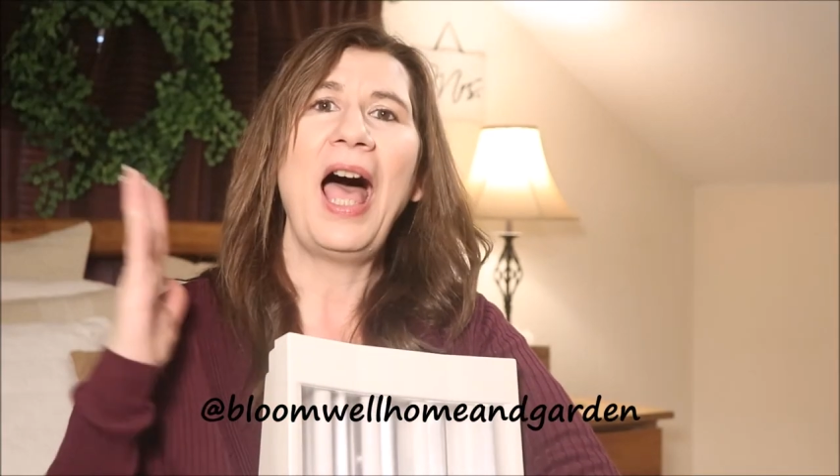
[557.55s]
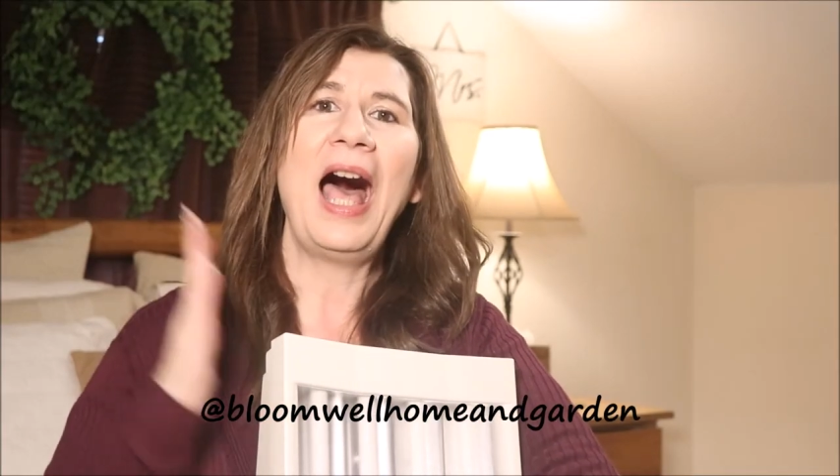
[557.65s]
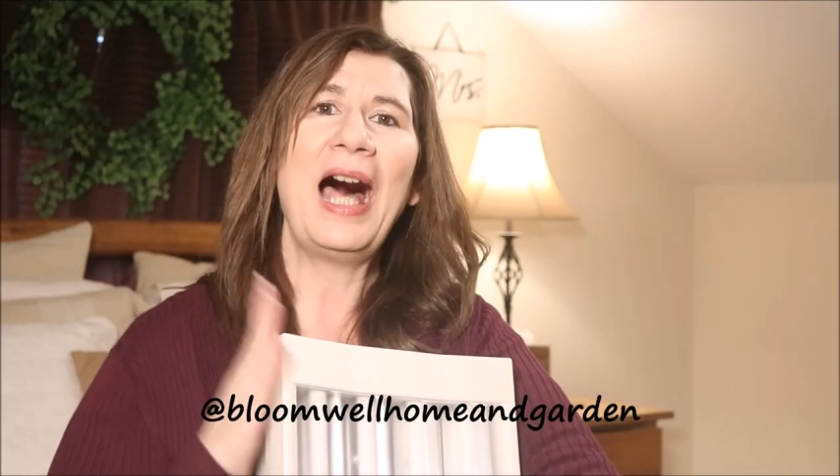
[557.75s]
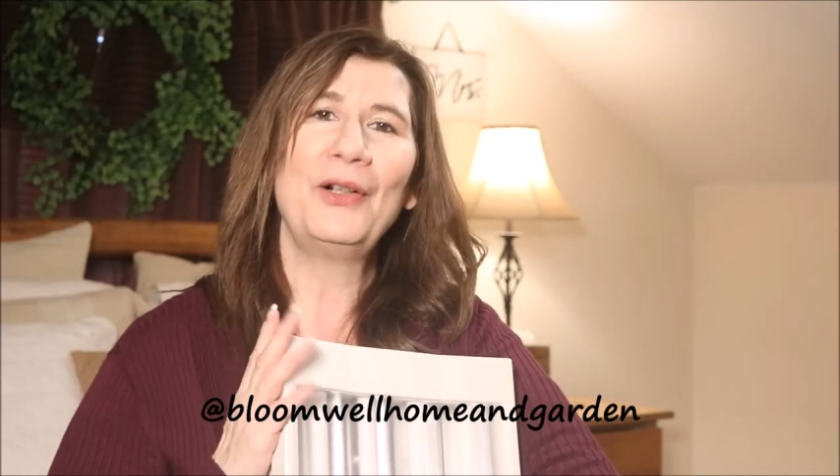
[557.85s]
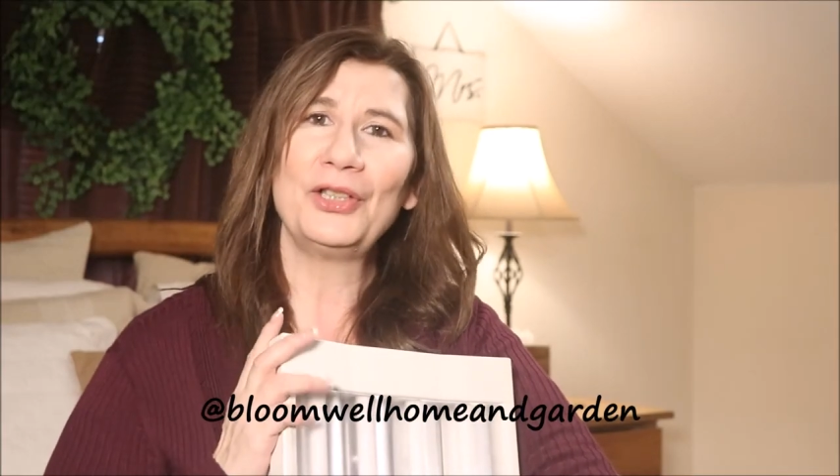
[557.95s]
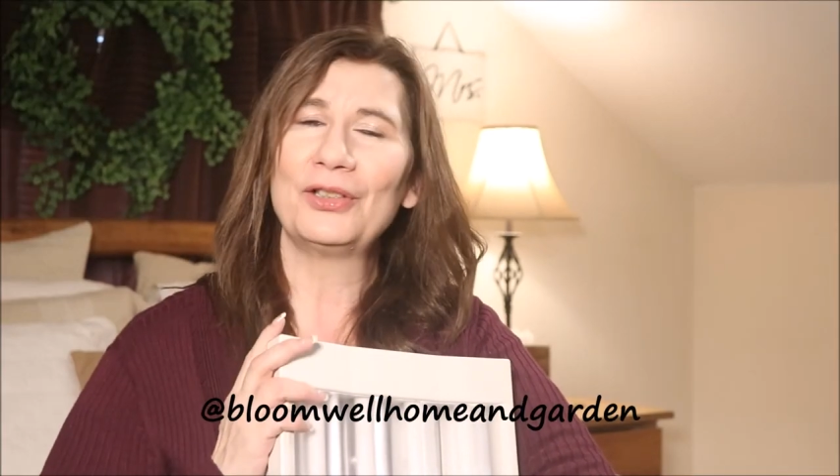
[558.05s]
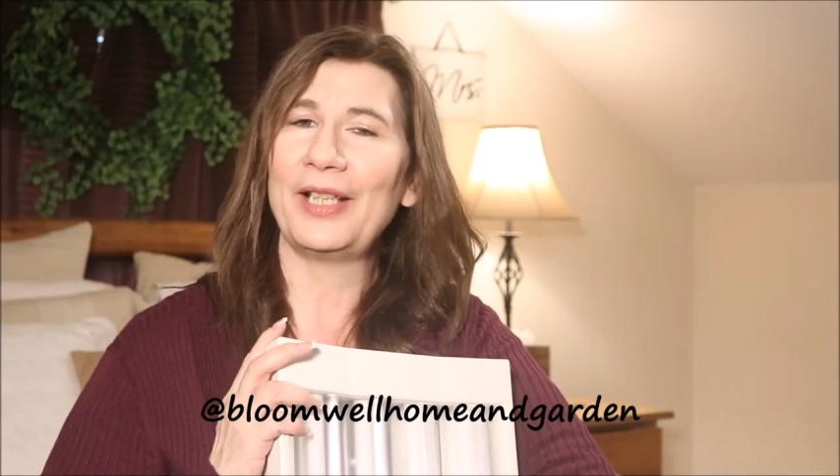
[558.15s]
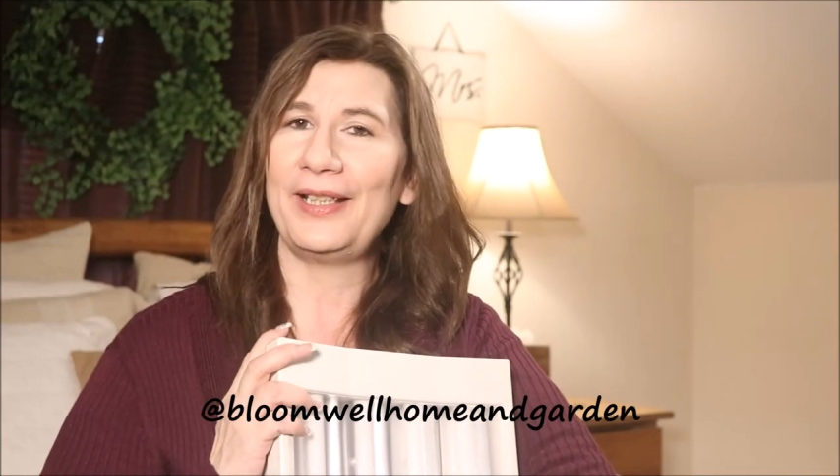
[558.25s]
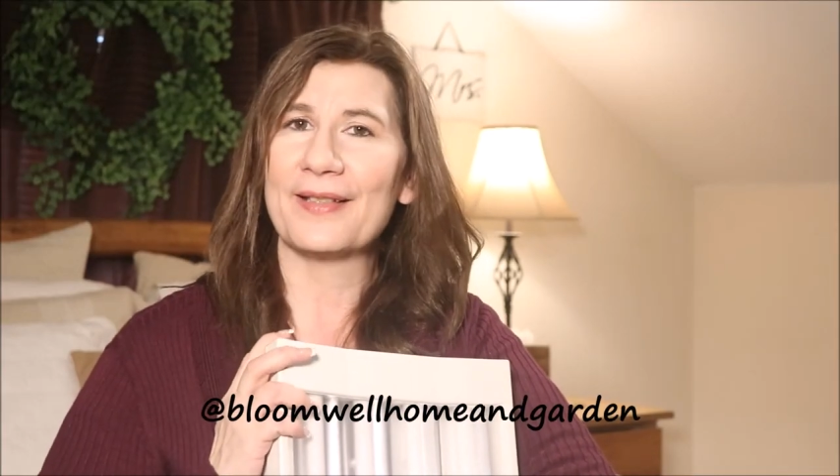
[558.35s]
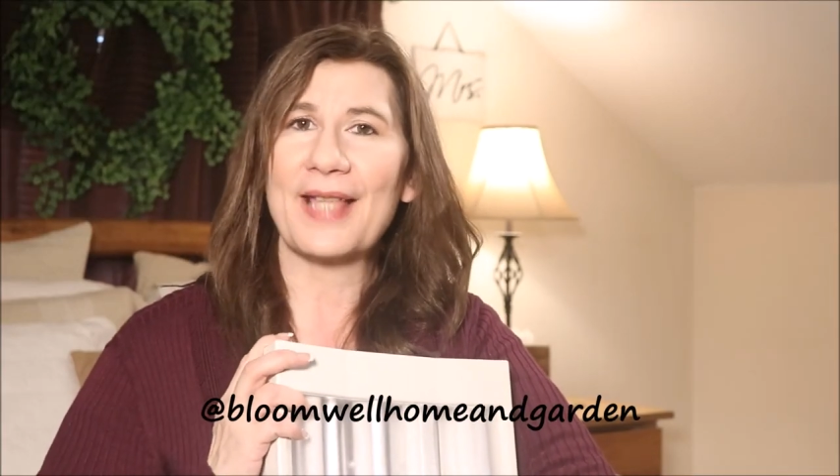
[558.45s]
how your
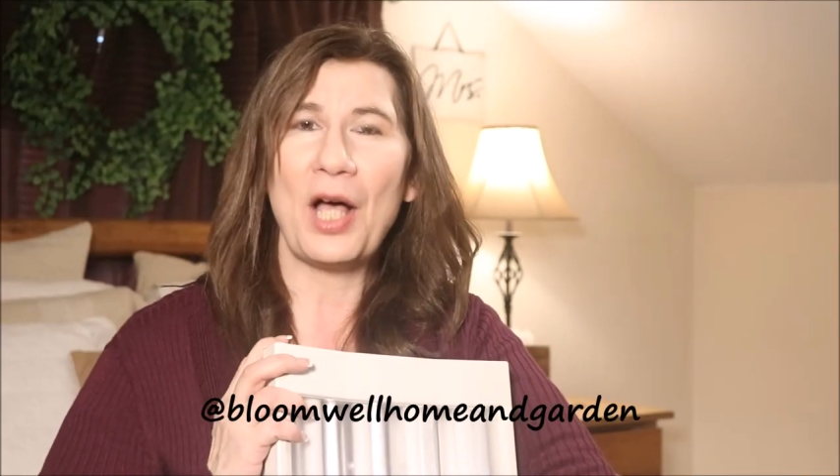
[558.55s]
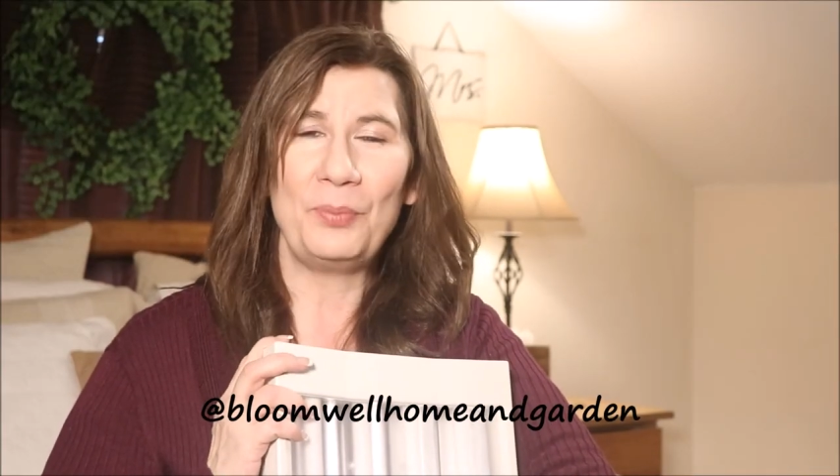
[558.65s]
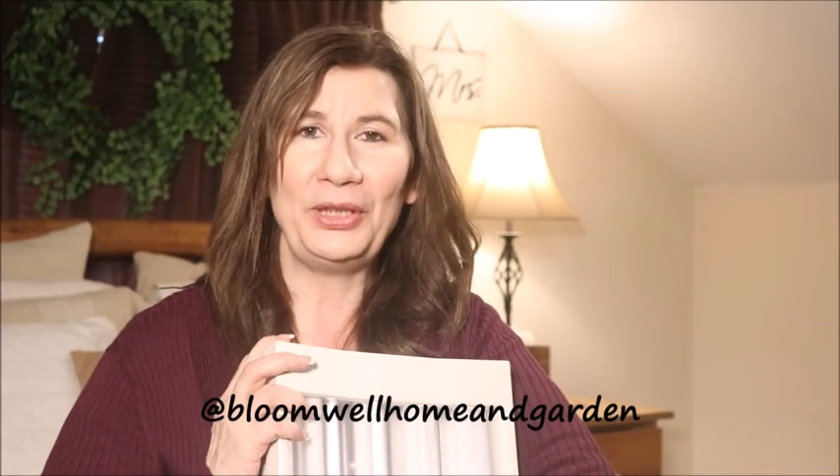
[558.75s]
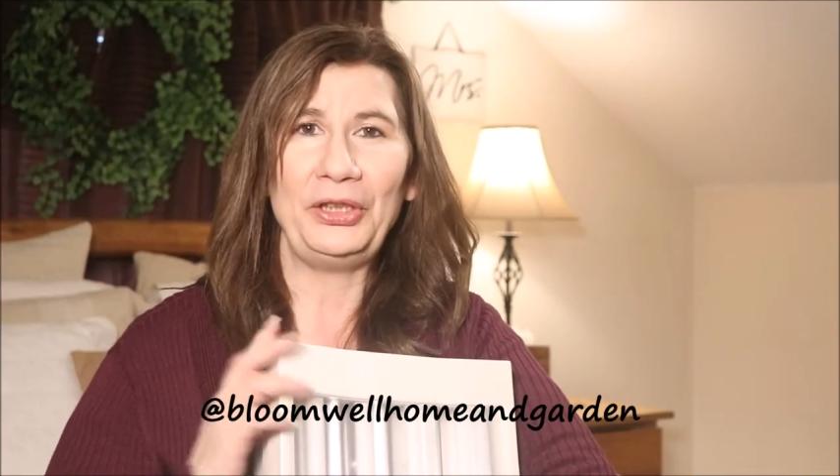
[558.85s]
light is helping